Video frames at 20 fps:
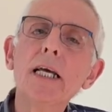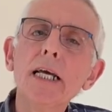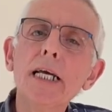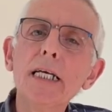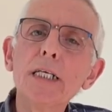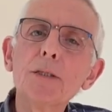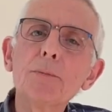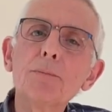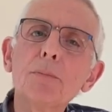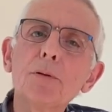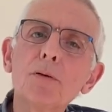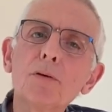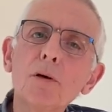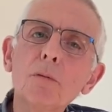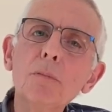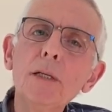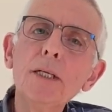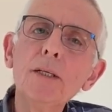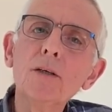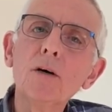it's
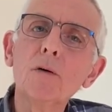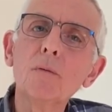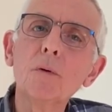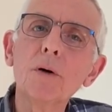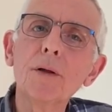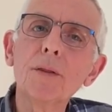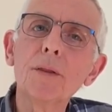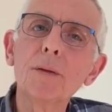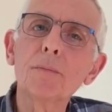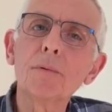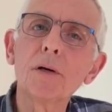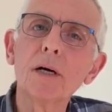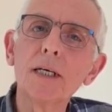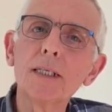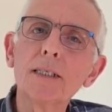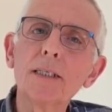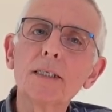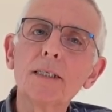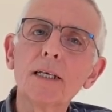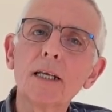probably not worth the
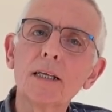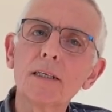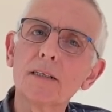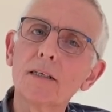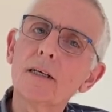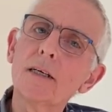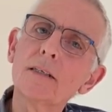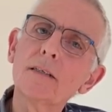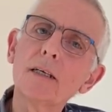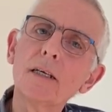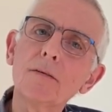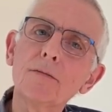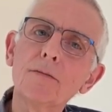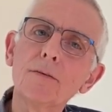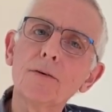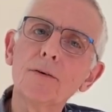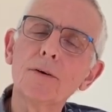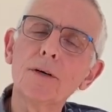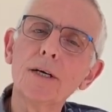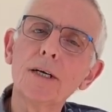price the seller's asking
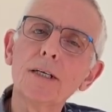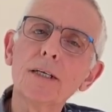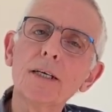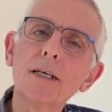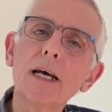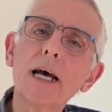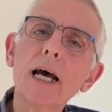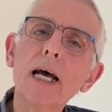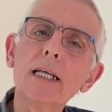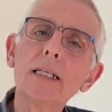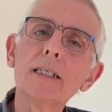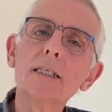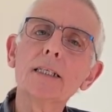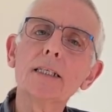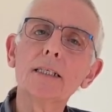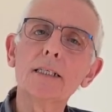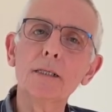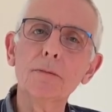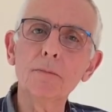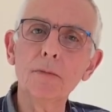for it. And
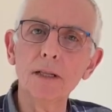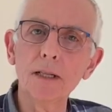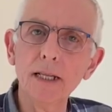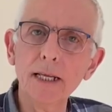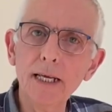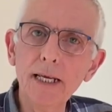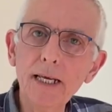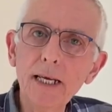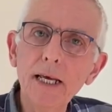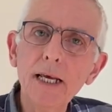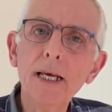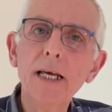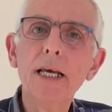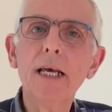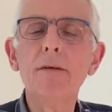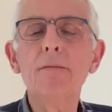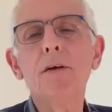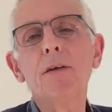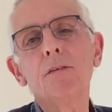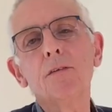similarly,
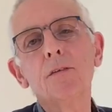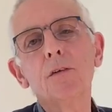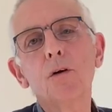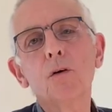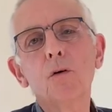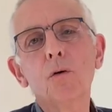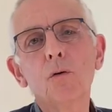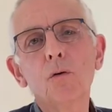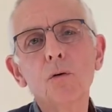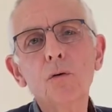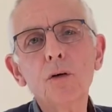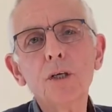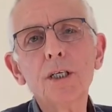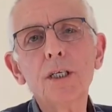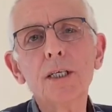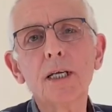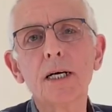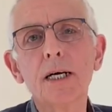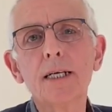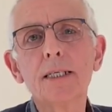if it's an
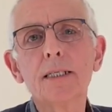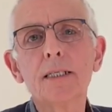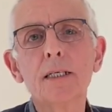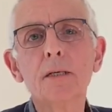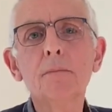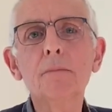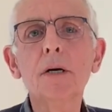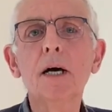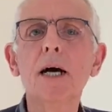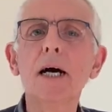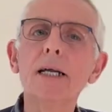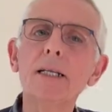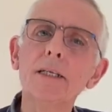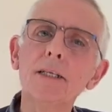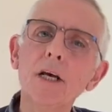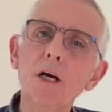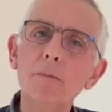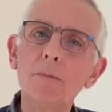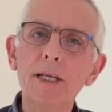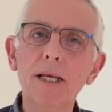auction item and
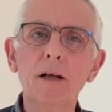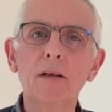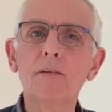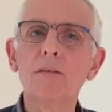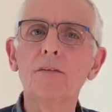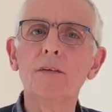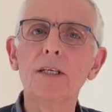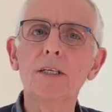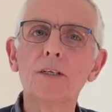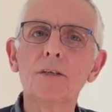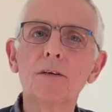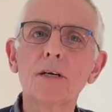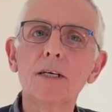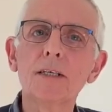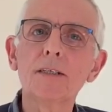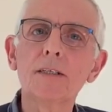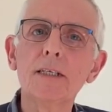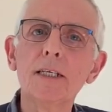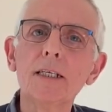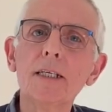nobody else is
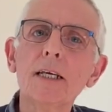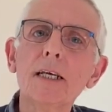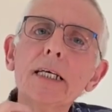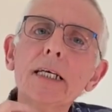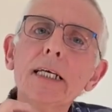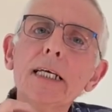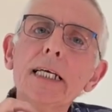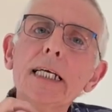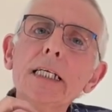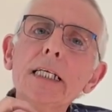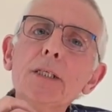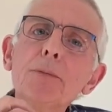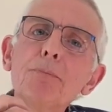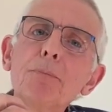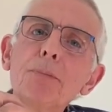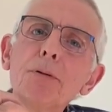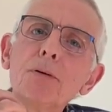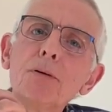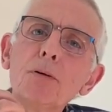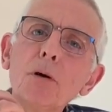interested, it's
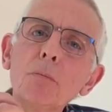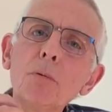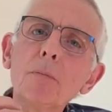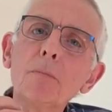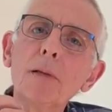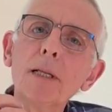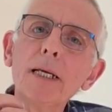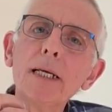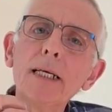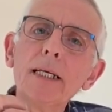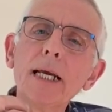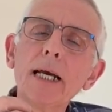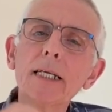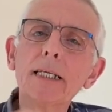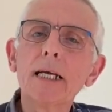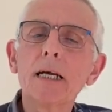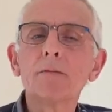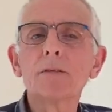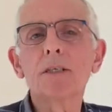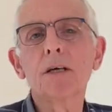probably going
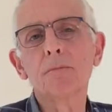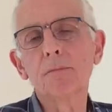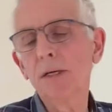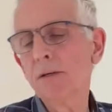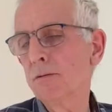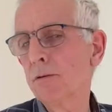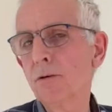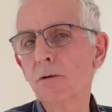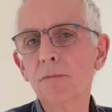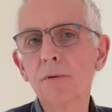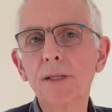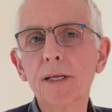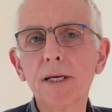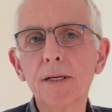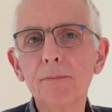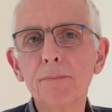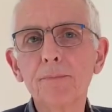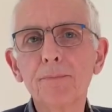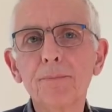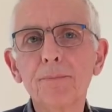to have something wrong with it.